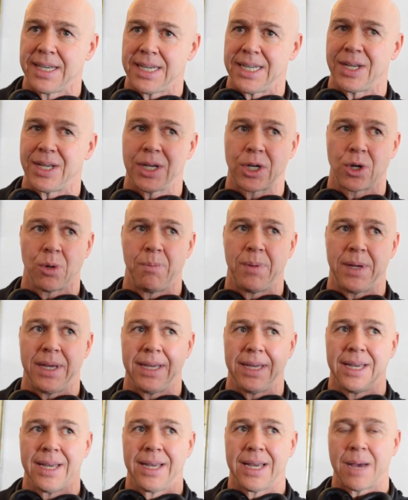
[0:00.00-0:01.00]
You know, it could
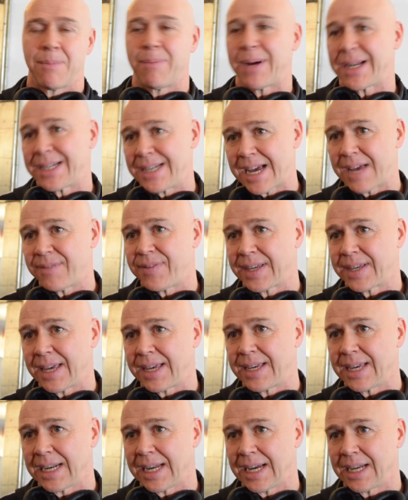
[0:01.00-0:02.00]
be a bad night for
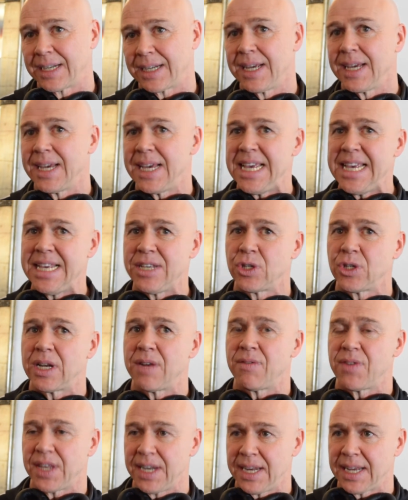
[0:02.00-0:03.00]
Kid Galahad. He's done
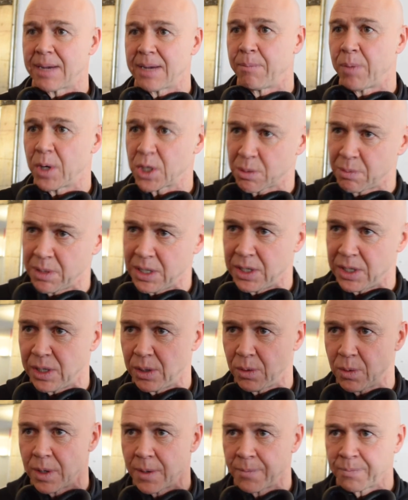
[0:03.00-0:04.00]
everything he can possibly do